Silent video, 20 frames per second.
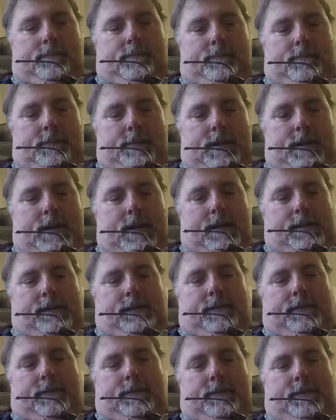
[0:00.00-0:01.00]
Hey
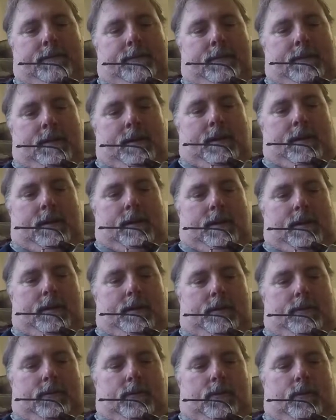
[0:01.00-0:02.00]
guys, I'm
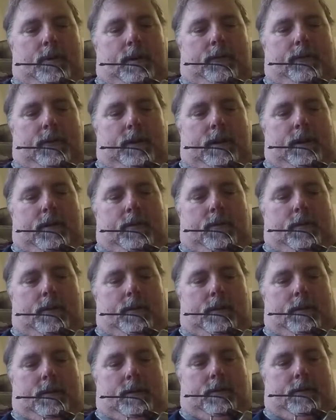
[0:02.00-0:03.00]
going to do a quick video
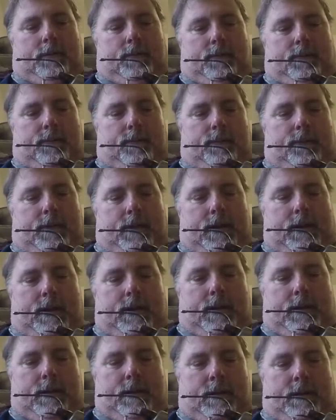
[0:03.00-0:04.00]
on a fly
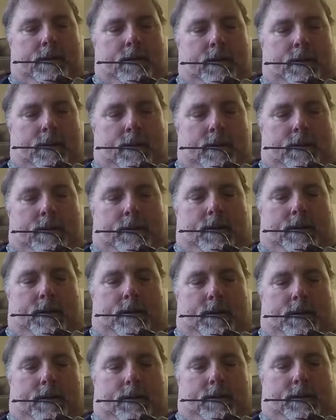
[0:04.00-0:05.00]
that
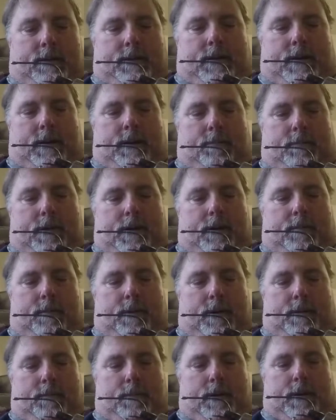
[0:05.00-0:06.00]
I designed
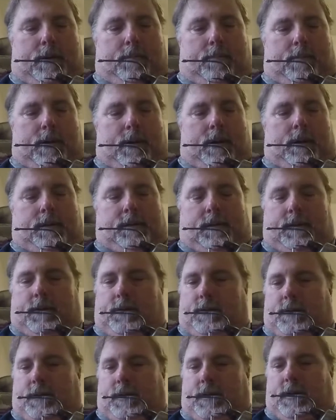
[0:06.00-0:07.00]
many
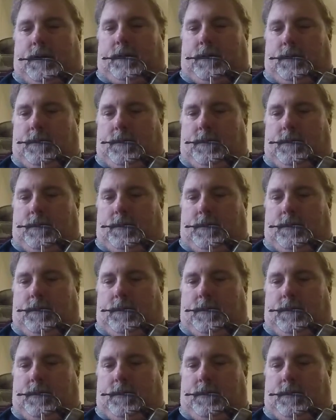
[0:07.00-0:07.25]
centuries ago.